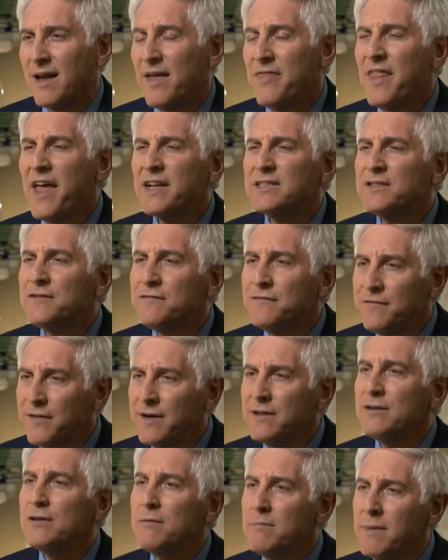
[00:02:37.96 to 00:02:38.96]
And that's
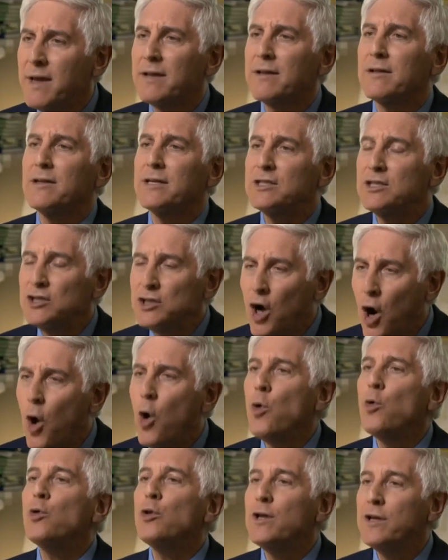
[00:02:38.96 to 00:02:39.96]
fundamentally
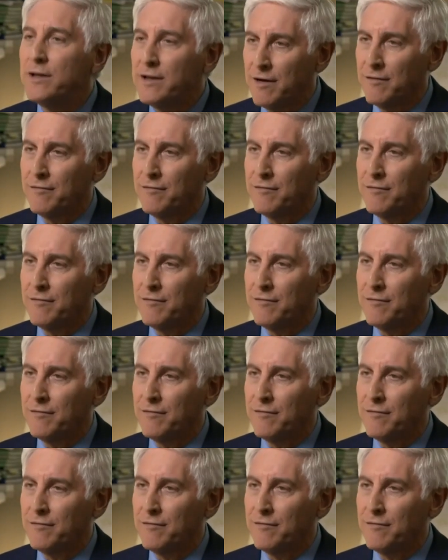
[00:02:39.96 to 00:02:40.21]
totally